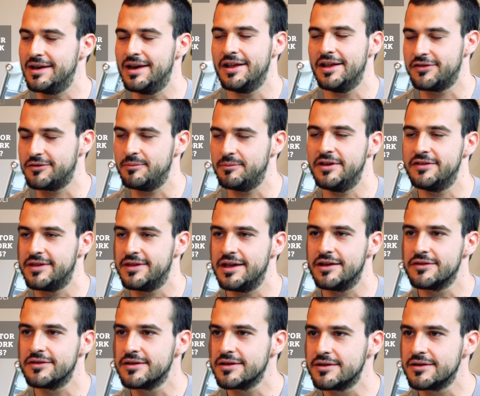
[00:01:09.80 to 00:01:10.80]
less
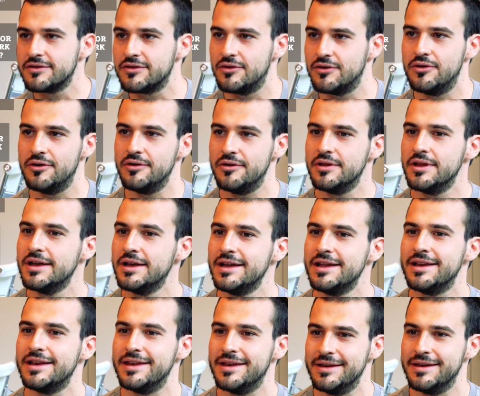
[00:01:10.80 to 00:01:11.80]
mistakes. So
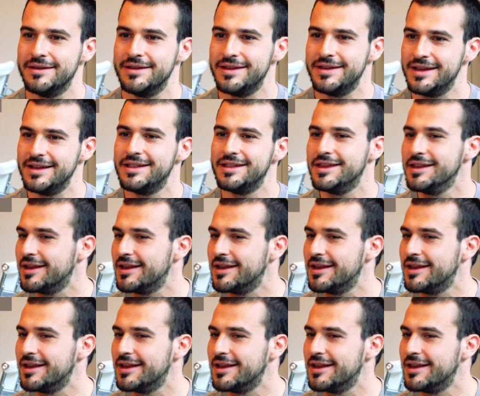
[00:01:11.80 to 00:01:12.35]
it